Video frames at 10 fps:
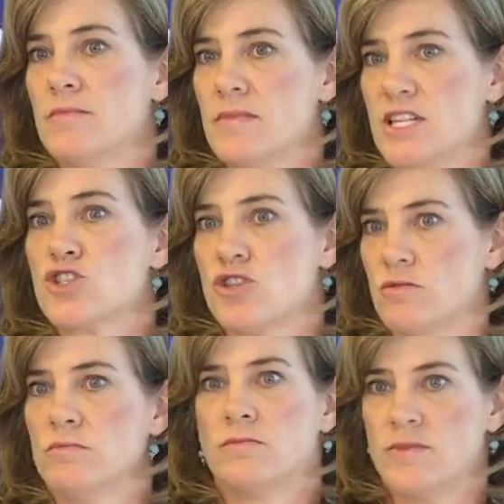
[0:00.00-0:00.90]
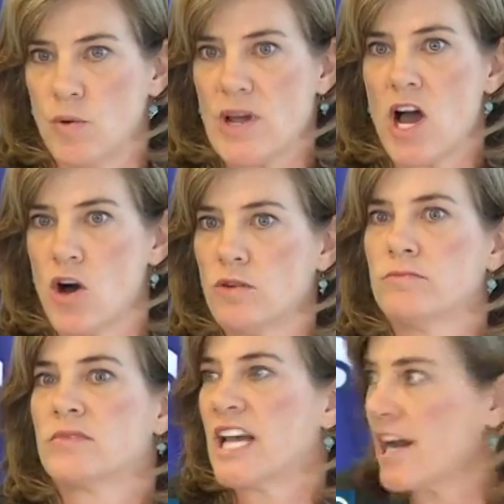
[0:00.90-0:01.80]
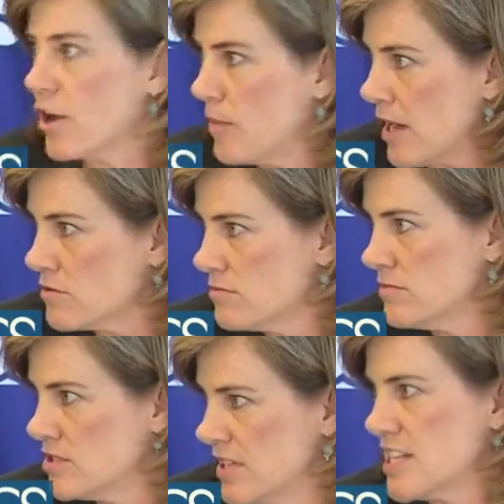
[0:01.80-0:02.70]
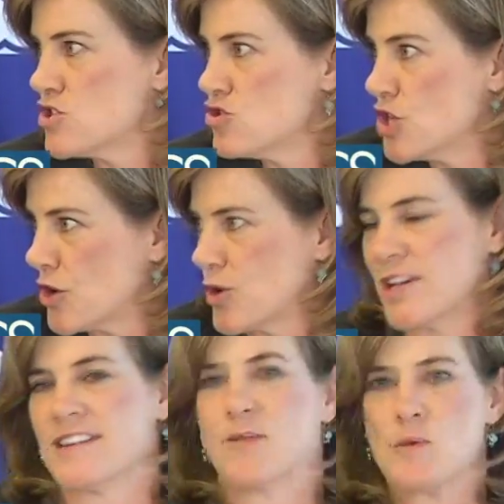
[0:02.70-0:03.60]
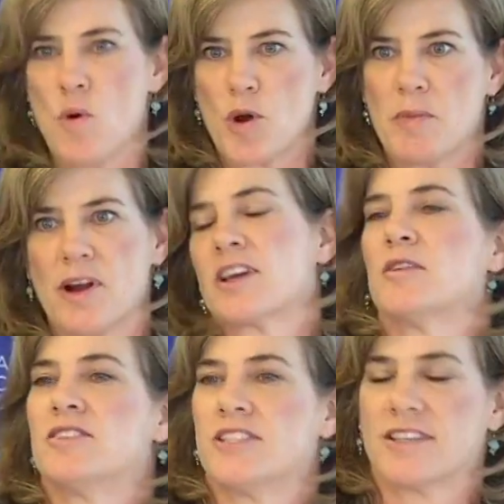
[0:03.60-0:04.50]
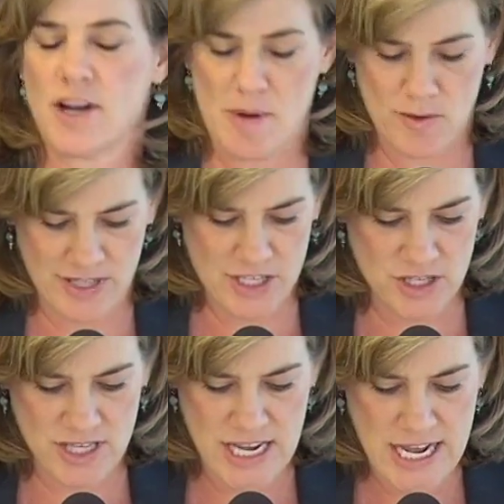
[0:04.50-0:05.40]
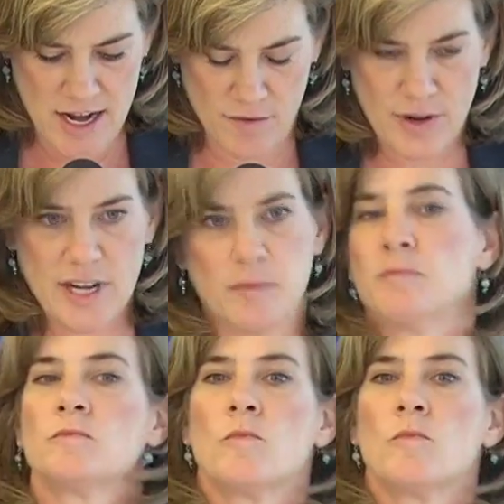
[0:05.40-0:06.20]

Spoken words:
issue that we all care about, at least generally, that we want America to care about religious freedom.